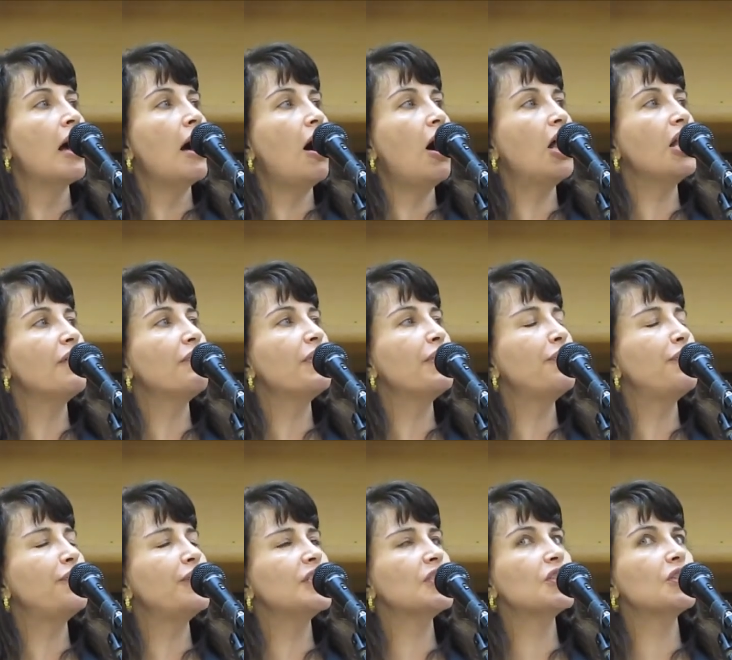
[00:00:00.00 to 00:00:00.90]
all of the
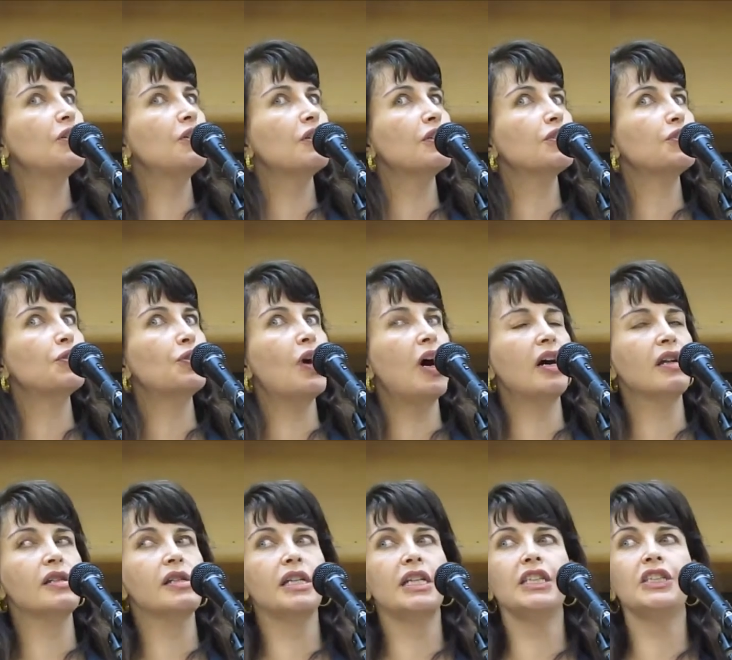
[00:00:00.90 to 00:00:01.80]
physical
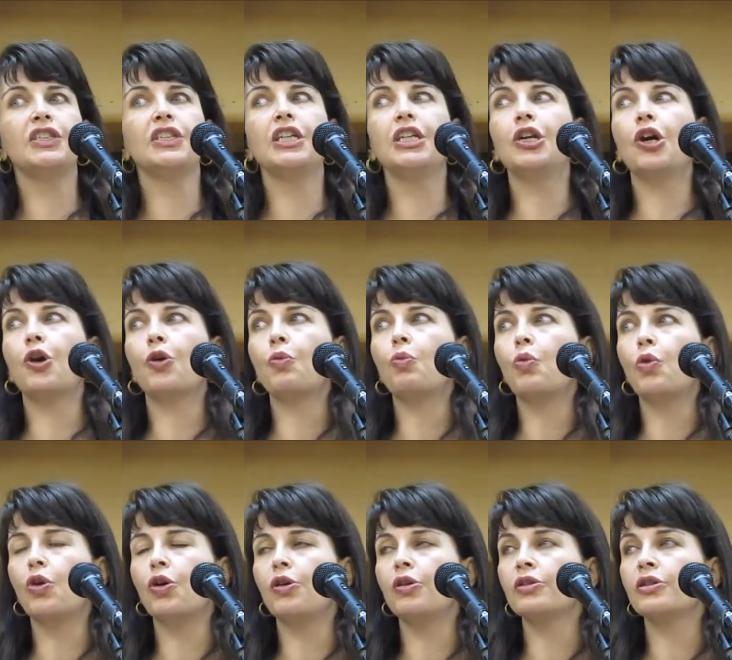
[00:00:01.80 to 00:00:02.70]
atrocities in our
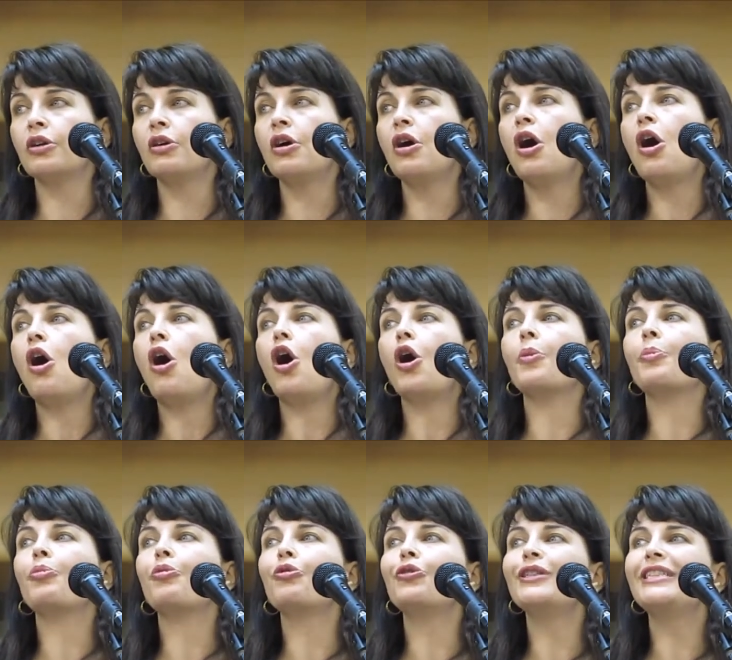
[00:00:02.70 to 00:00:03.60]
world
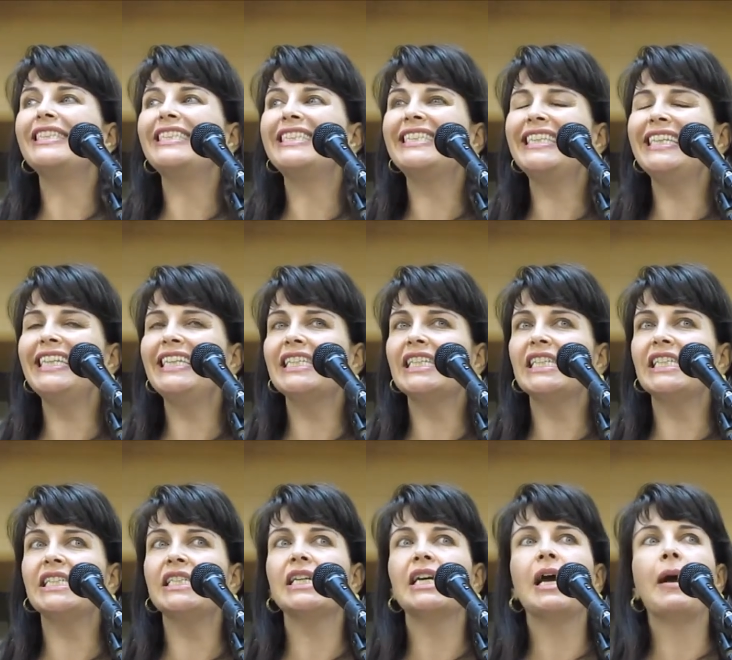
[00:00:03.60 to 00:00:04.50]
are
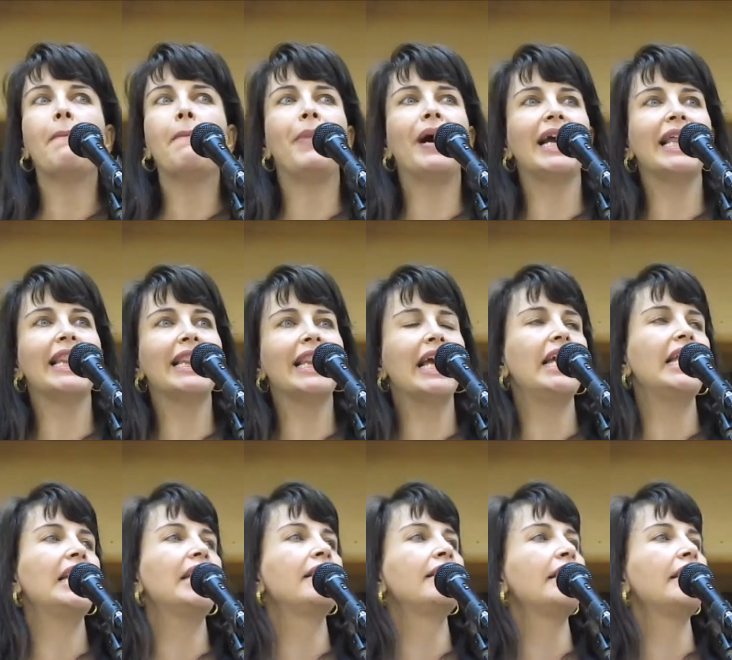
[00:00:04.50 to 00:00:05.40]
preceded by
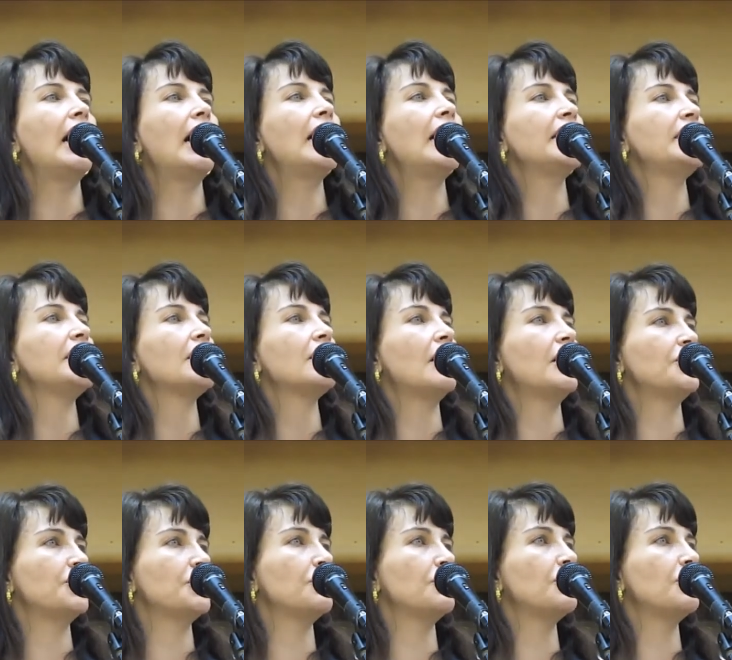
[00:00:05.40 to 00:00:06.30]
laying the
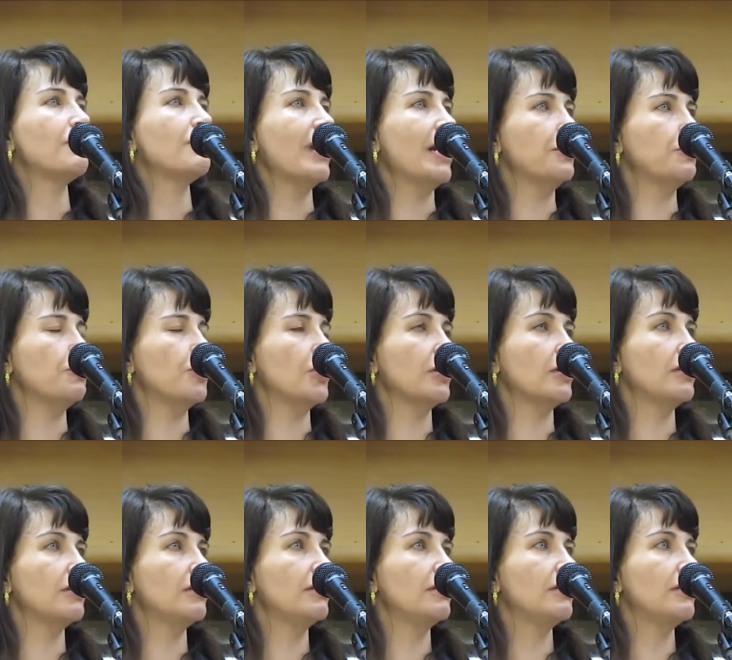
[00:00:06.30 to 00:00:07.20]
ideological groundwork.
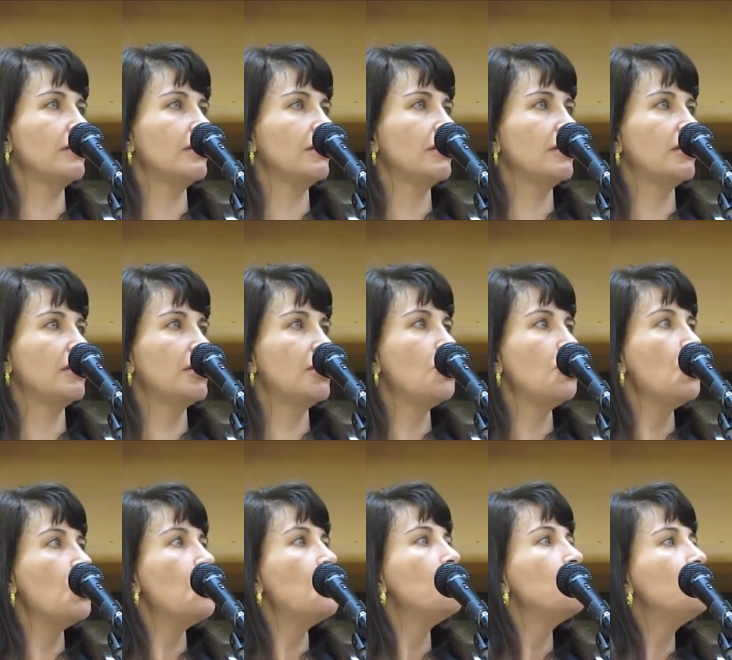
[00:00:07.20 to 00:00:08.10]

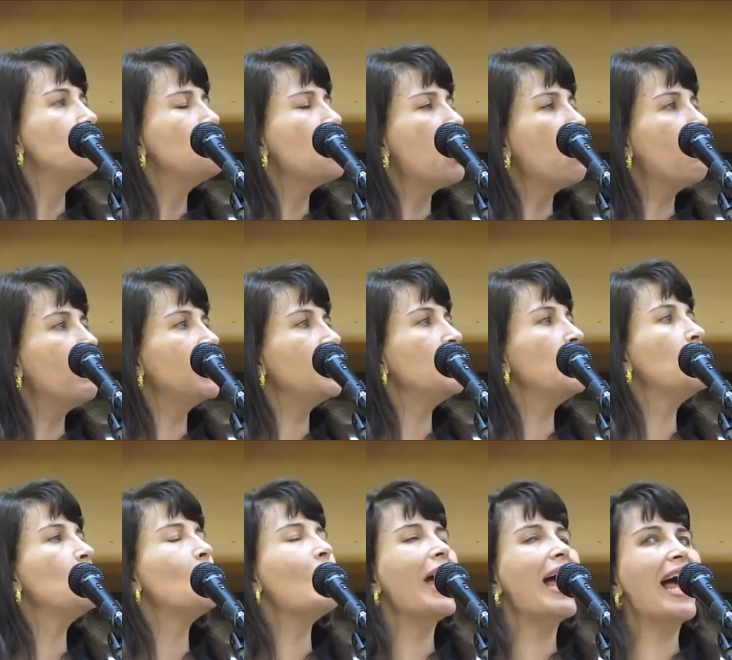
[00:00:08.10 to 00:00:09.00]
No one
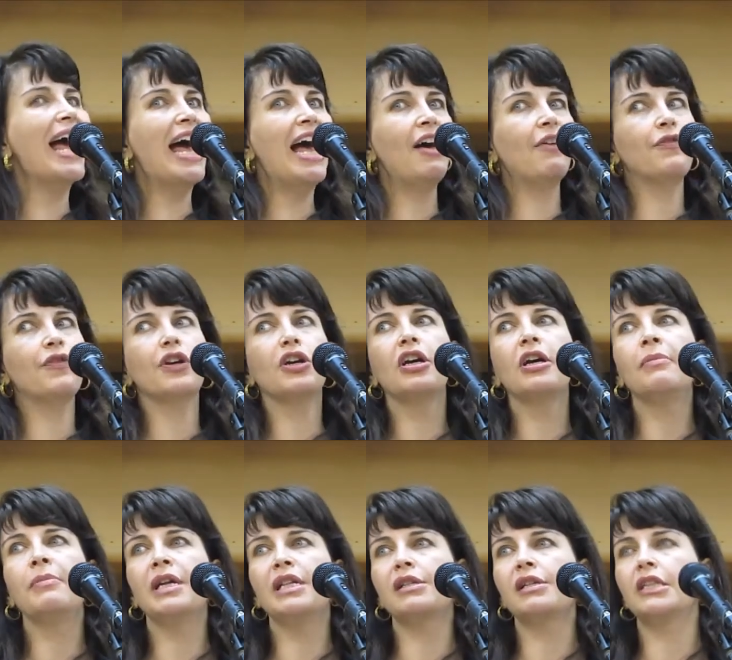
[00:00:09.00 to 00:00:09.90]
who ever
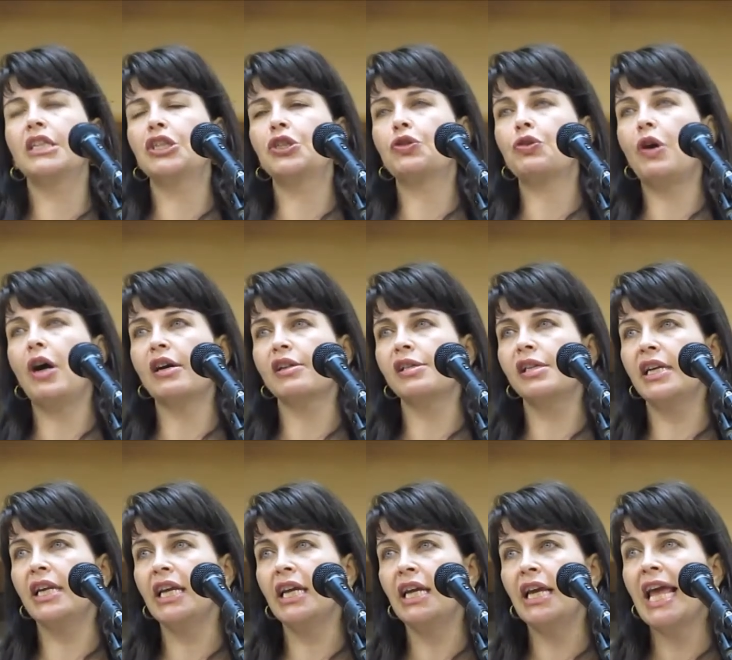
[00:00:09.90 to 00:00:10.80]
commits an
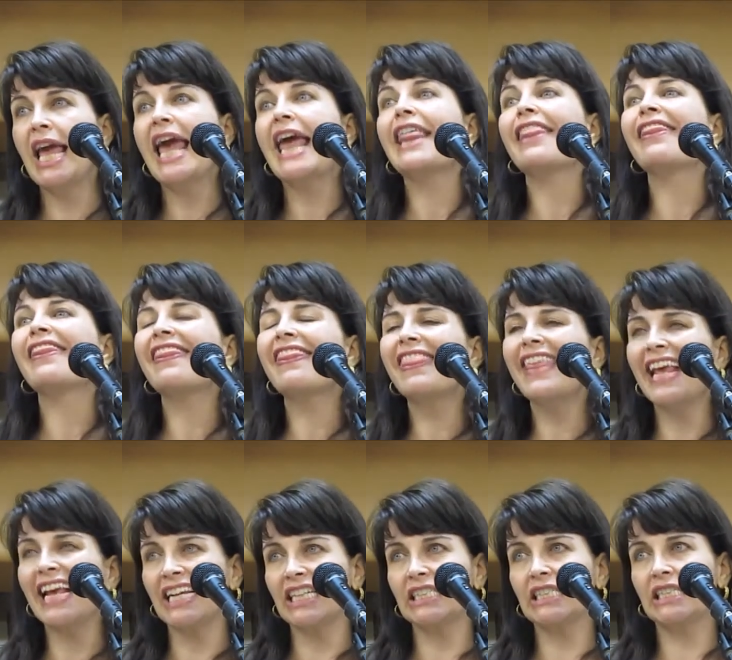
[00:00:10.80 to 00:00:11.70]
atrocity
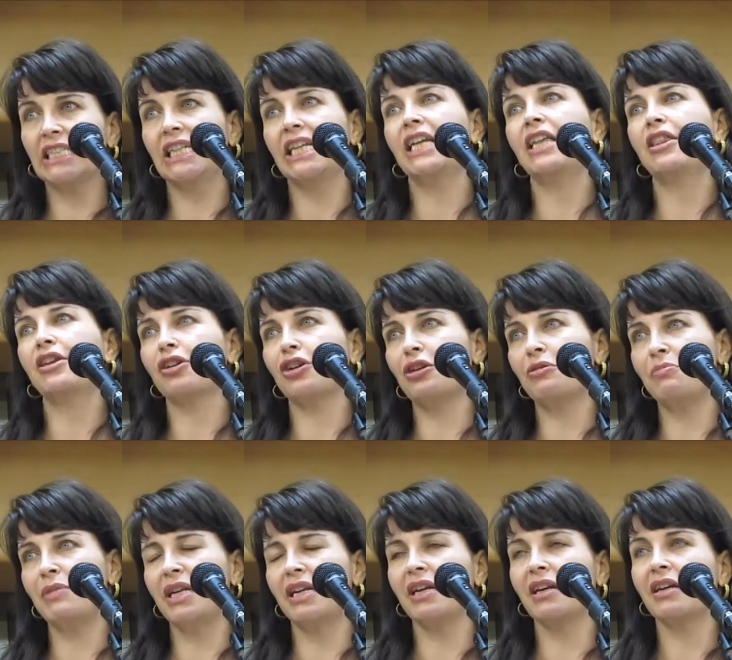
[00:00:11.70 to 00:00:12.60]
thinks they're
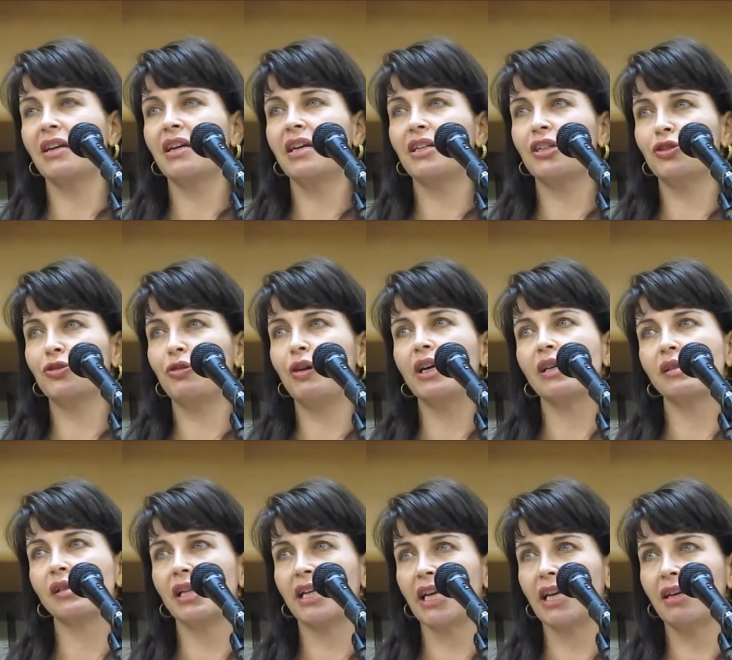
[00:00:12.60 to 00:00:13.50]
committing an
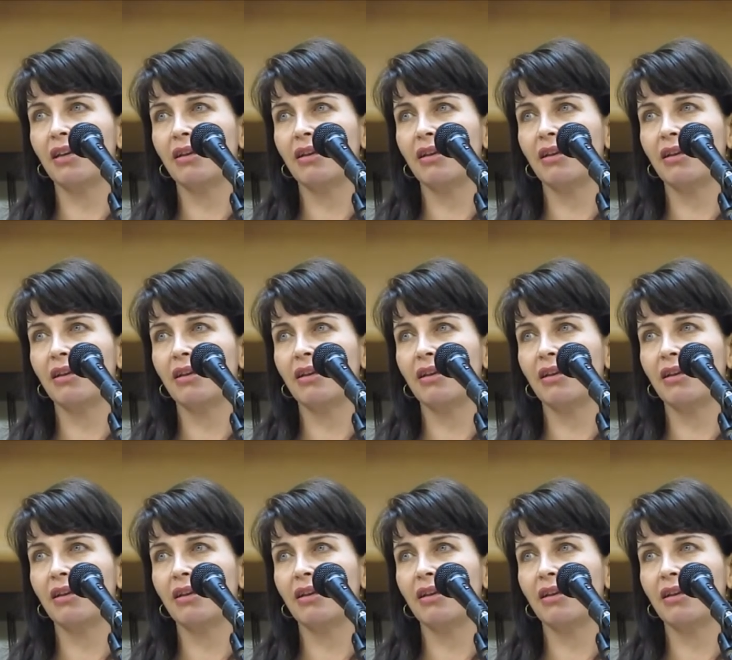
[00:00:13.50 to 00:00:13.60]
atrocity.